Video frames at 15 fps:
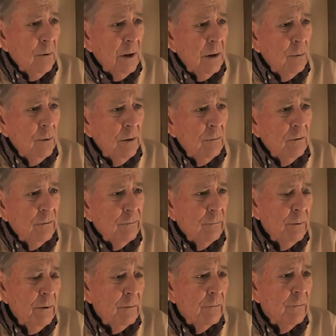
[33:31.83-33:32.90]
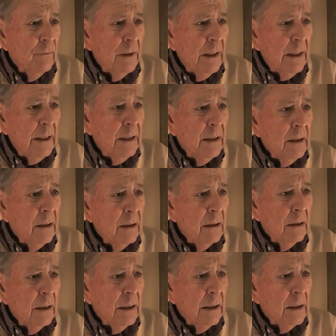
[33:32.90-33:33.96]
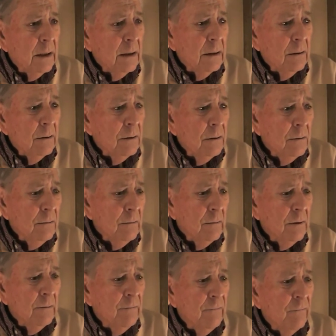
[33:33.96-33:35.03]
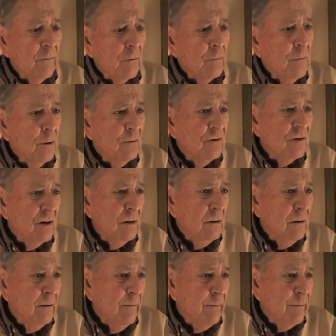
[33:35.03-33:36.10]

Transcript: Well, we were flying to Formosa.